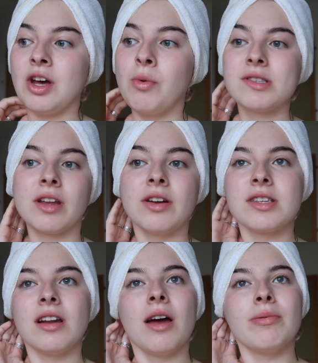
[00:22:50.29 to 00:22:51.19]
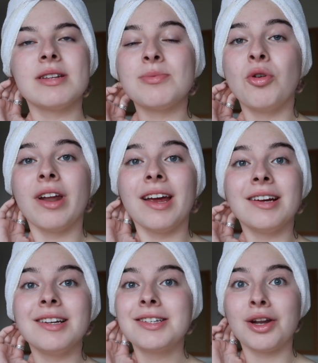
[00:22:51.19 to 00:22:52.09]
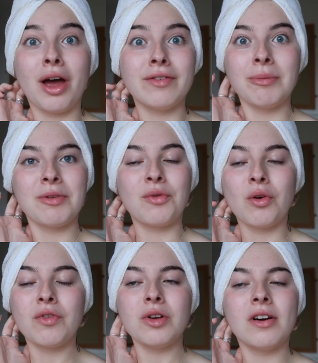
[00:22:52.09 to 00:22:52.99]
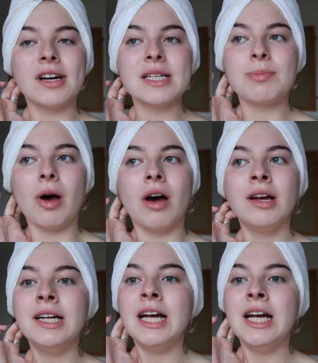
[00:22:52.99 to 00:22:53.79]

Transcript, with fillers: I was gonna go to the library this morning to liven up this vlog for you guys, but